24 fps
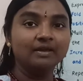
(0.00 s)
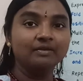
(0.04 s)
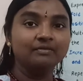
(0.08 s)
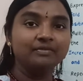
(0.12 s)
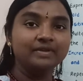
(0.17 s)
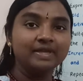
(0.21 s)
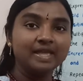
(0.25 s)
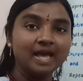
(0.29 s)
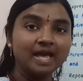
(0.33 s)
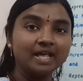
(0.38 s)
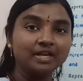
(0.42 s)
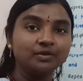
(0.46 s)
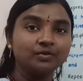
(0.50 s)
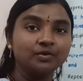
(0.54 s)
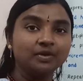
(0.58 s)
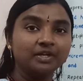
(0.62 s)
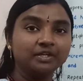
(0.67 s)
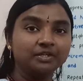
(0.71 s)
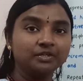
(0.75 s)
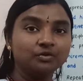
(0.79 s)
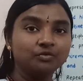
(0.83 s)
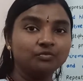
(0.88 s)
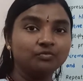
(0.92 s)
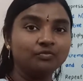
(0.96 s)
we are
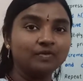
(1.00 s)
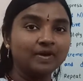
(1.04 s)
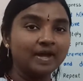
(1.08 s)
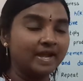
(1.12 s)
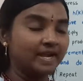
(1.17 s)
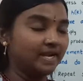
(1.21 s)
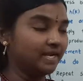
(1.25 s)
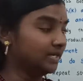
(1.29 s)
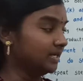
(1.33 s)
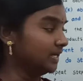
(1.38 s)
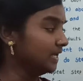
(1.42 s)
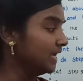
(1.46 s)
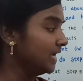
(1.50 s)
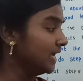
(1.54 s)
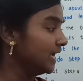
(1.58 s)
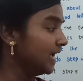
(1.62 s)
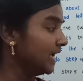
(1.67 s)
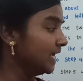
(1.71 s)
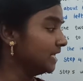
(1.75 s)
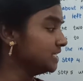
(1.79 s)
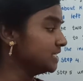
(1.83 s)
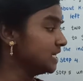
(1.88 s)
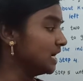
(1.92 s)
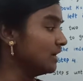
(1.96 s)
going to find
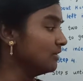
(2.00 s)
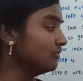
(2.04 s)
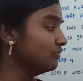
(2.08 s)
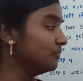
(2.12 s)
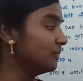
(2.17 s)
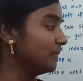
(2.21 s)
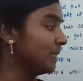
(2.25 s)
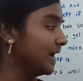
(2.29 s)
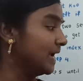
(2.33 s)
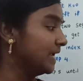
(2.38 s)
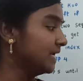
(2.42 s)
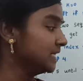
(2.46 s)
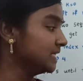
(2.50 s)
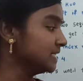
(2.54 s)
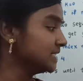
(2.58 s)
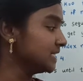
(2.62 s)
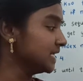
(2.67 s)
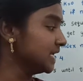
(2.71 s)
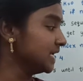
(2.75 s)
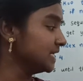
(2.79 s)
h of minus